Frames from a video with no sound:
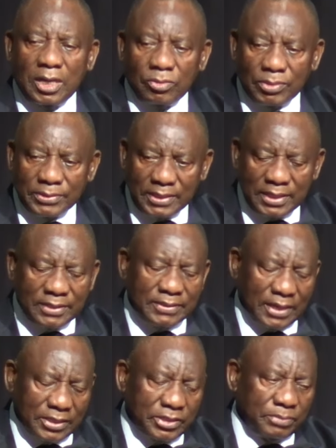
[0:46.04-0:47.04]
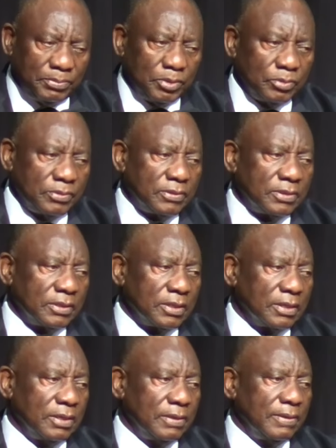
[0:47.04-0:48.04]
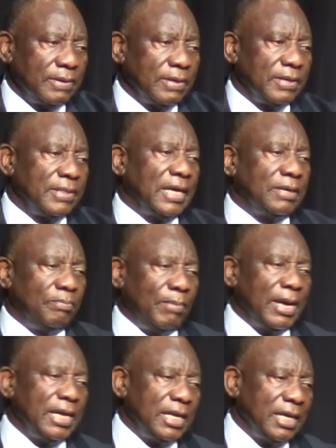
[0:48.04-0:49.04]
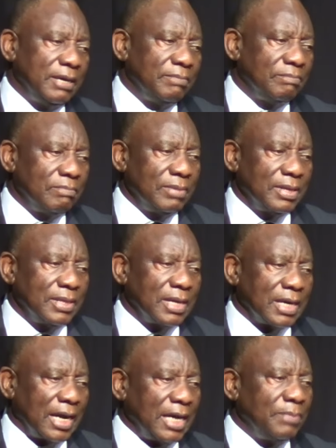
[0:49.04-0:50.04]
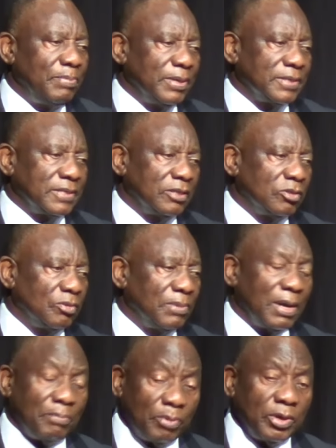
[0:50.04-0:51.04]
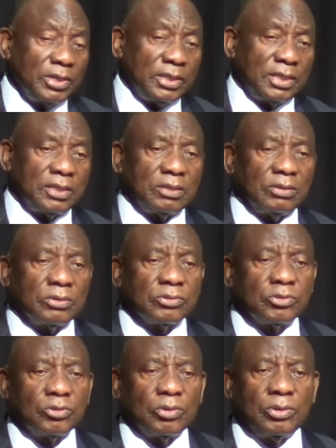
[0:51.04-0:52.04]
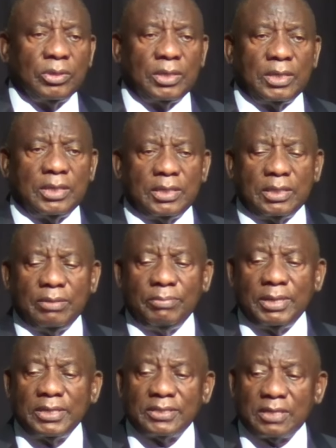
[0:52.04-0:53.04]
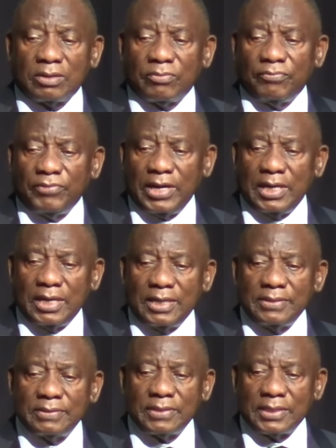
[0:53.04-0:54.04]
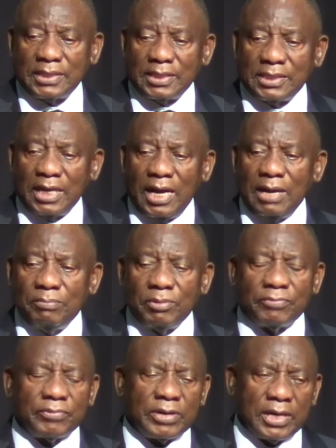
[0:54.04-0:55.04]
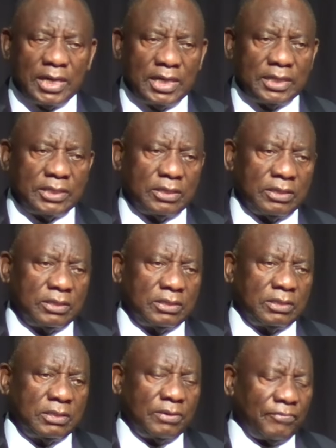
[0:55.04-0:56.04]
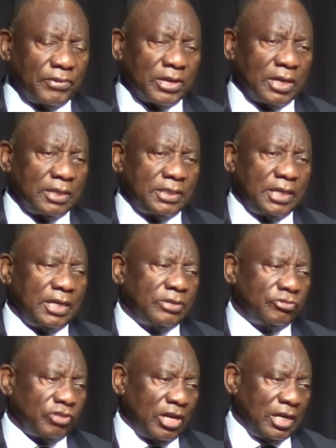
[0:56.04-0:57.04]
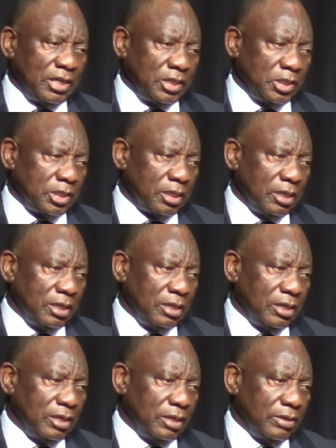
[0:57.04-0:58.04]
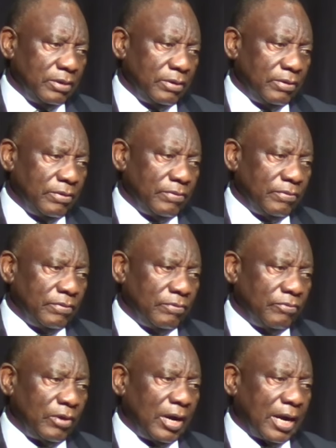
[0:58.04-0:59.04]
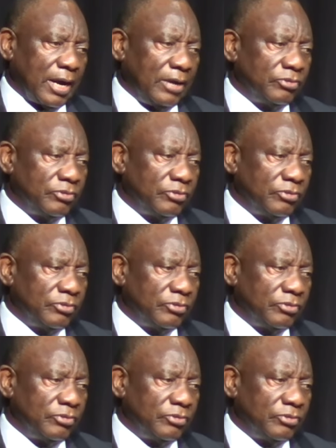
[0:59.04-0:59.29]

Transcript: It was these attributes that made him the right person to be appointed also the Minister of Finance at a time of great difficulty and challenge for our